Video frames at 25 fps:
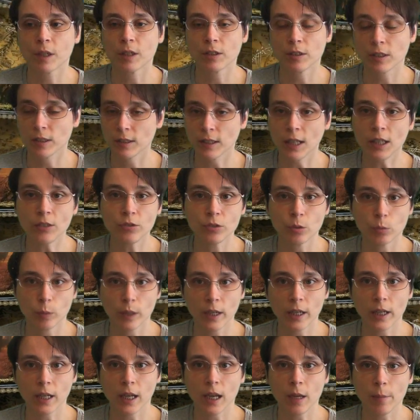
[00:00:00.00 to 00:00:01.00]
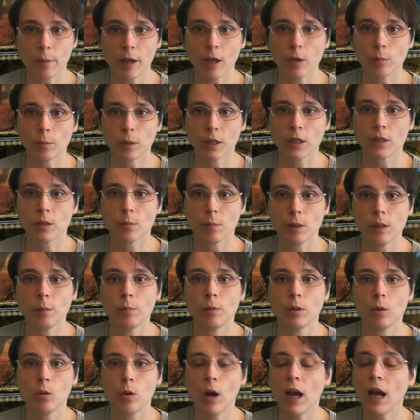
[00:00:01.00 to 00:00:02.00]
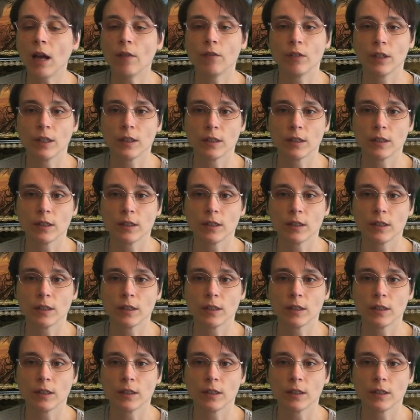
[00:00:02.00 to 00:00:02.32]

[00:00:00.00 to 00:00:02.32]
successful when it came out, because people who have